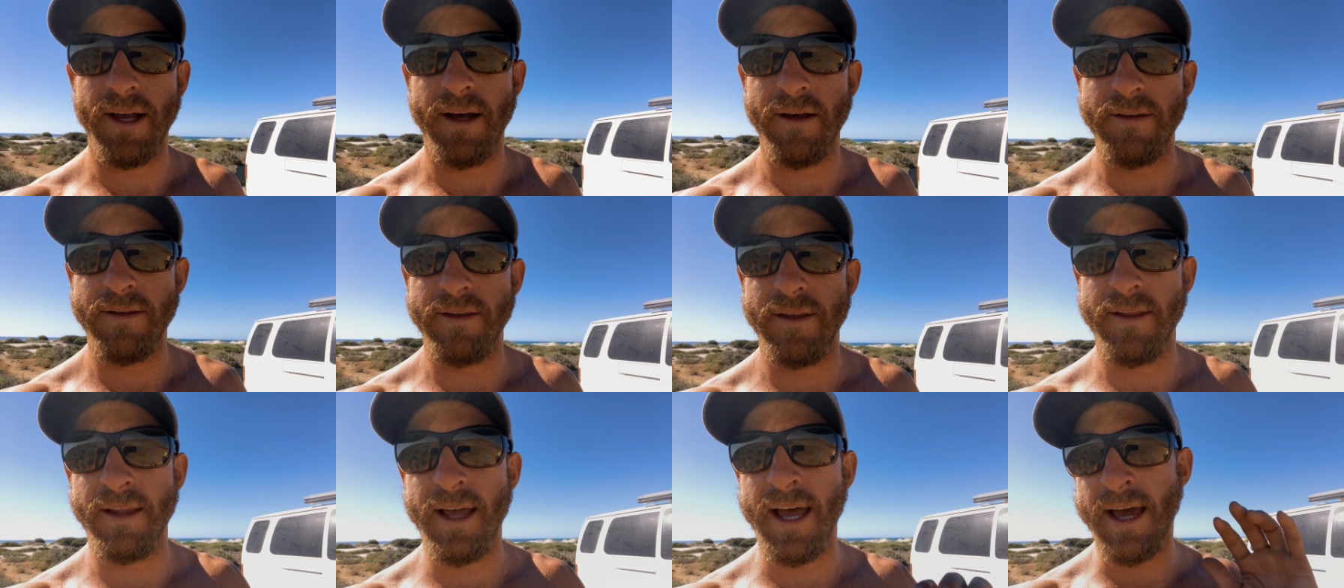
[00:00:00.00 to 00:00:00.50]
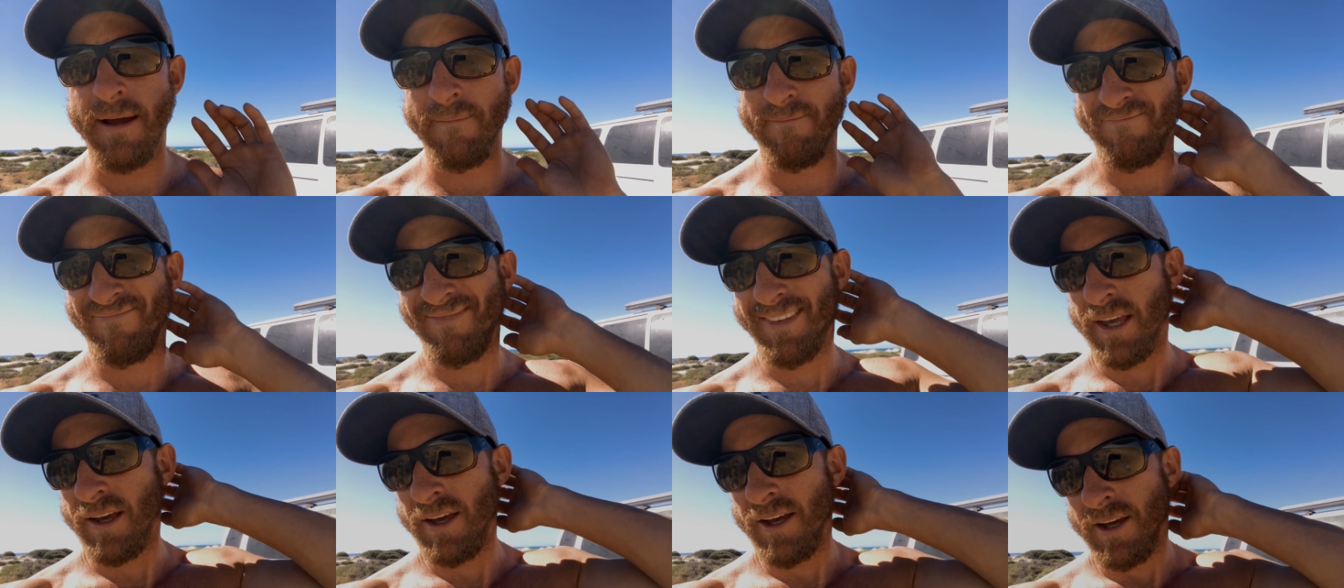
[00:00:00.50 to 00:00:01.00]
Other than that,
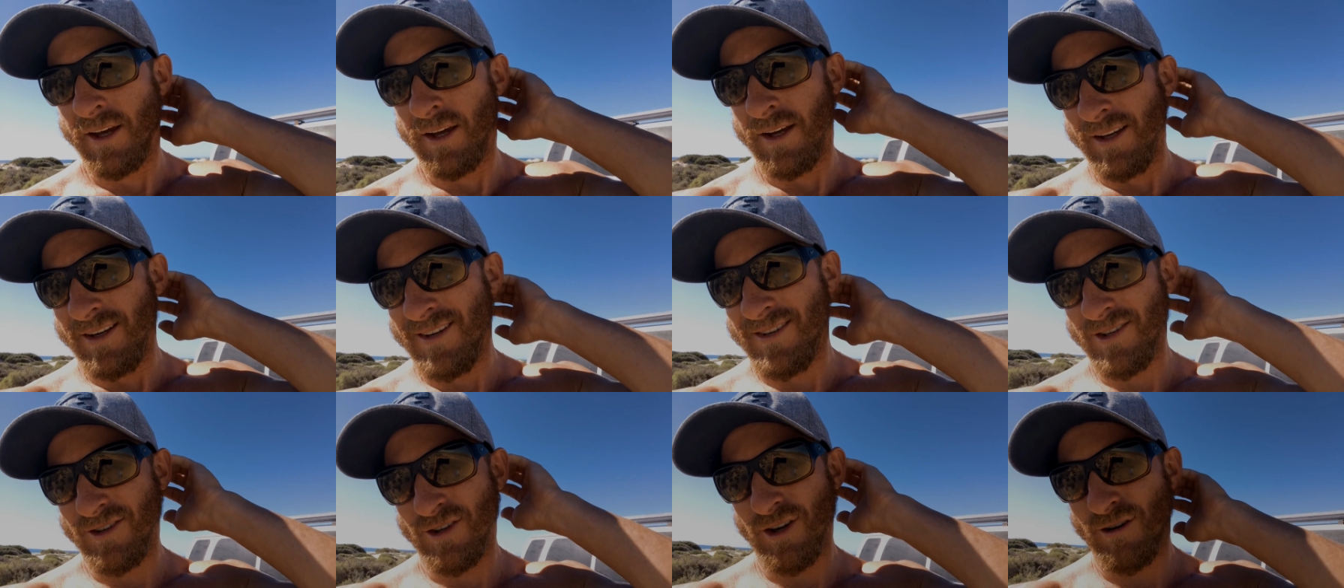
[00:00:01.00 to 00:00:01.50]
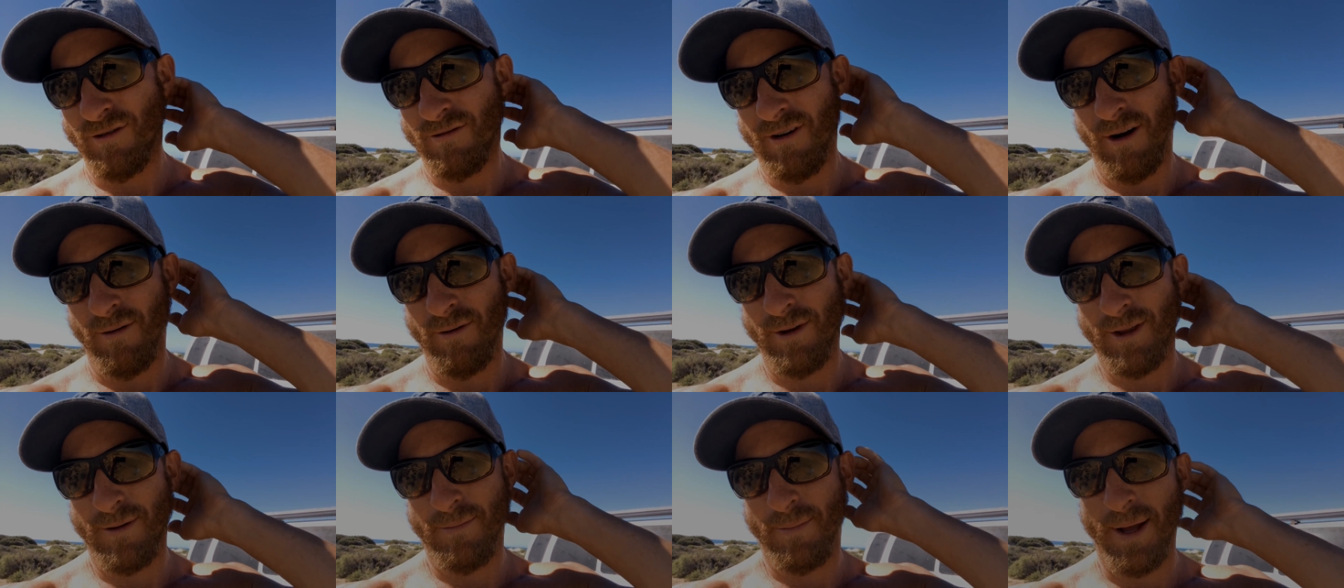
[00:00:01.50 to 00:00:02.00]
just got to
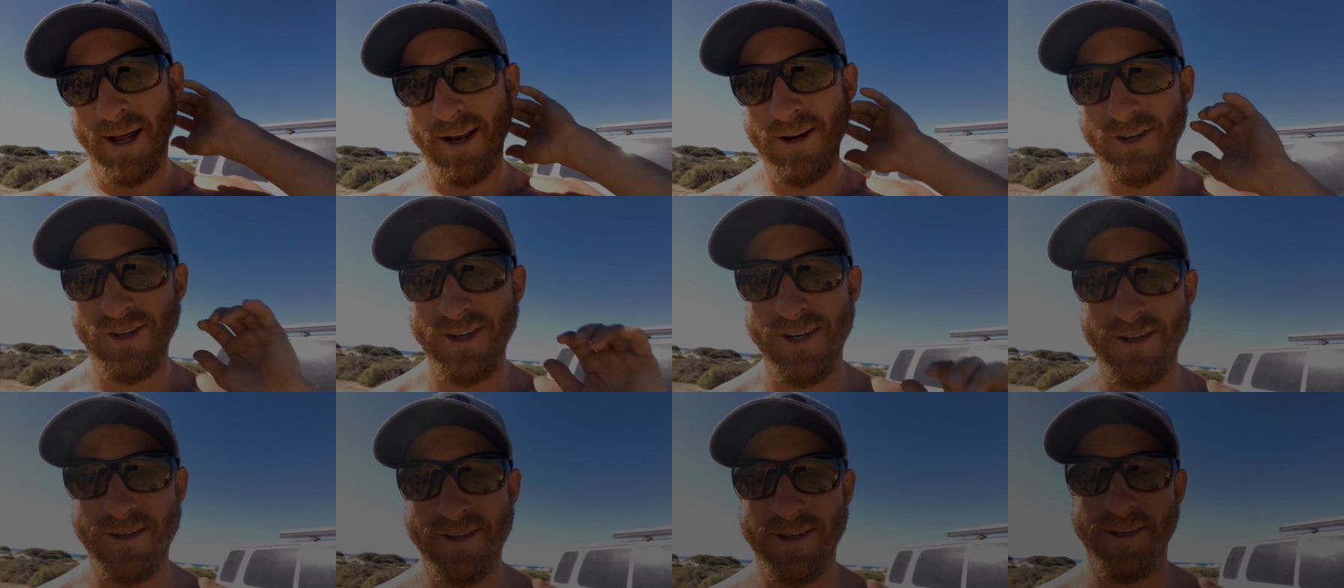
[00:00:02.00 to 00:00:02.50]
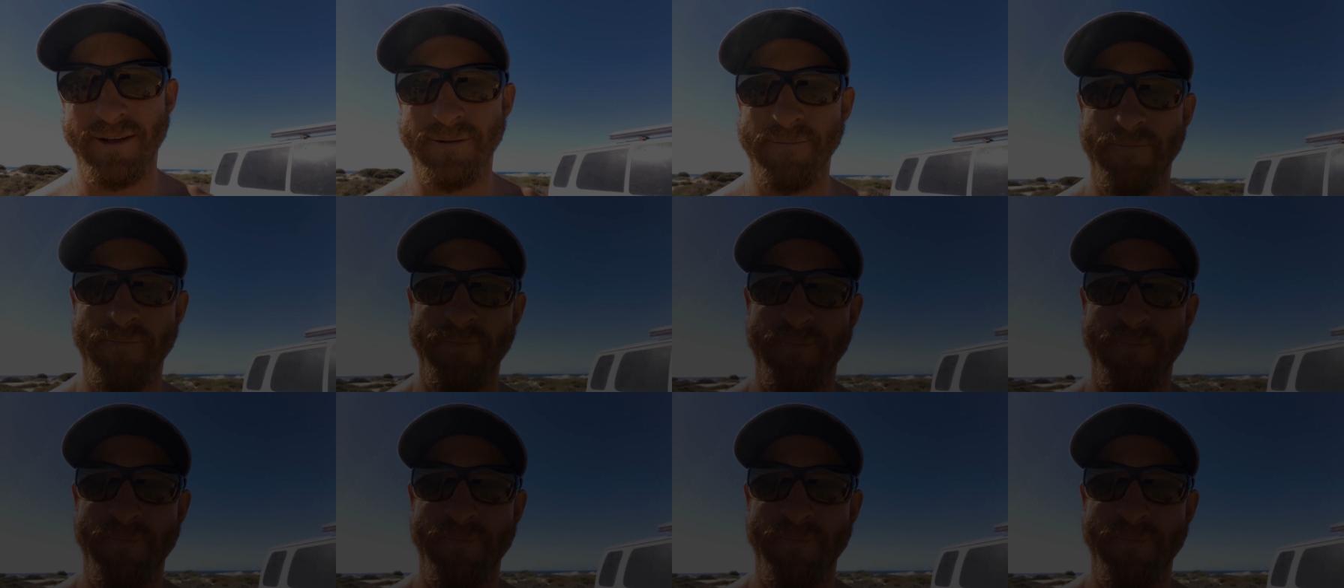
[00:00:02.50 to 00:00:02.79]
roll with the punches.